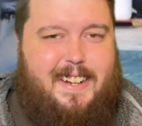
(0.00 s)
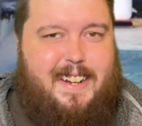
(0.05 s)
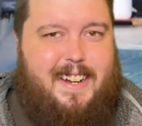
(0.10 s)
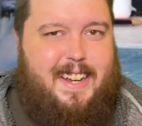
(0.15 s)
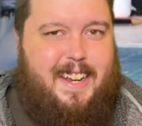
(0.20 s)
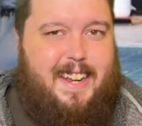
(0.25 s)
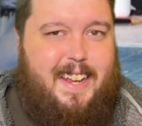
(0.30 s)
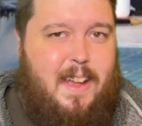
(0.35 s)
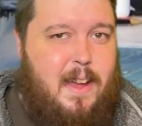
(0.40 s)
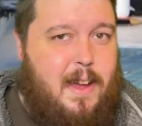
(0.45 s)

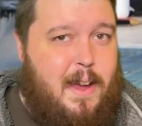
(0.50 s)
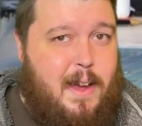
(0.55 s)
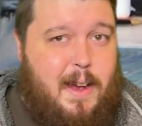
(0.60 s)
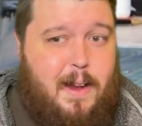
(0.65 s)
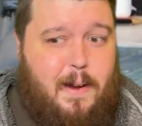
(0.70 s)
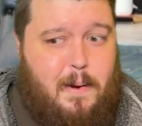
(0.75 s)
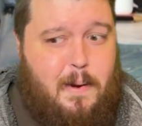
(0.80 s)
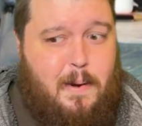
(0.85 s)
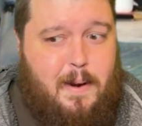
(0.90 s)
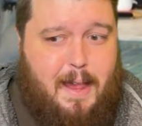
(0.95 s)
Like,
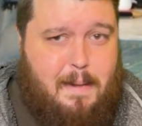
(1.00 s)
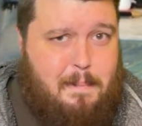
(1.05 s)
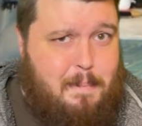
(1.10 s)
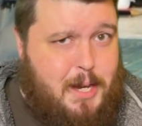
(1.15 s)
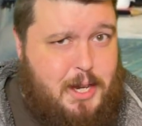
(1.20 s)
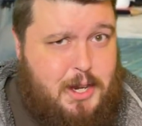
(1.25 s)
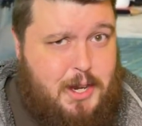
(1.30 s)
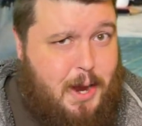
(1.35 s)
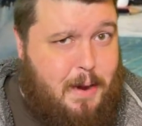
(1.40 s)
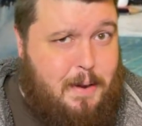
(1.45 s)
oh, let
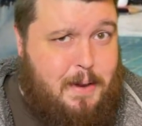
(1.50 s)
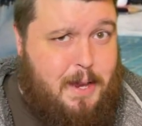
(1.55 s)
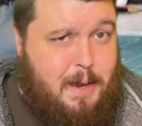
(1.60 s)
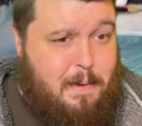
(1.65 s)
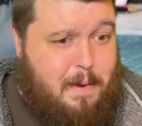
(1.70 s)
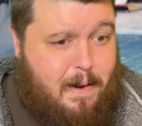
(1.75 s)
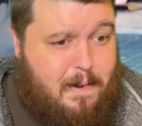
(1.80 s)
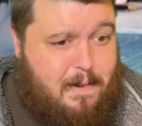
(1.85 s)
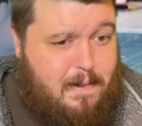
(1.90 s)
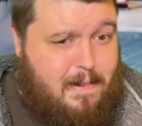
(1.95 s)
me show
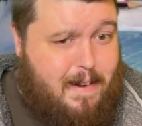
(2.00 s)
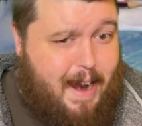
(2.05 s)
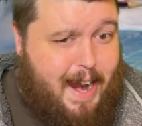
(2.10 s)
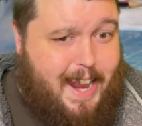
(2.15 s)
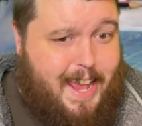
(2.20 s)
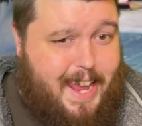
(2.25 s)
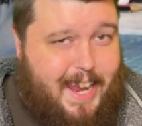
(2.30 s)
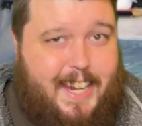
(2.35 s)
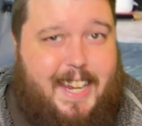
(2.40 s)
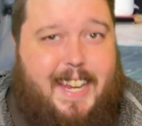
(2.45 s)
you a
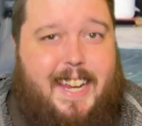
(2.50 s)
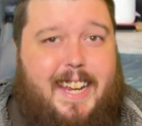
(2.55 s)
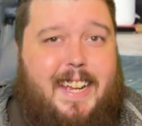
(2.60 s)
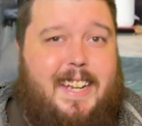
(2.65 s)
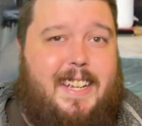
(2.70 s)
relic.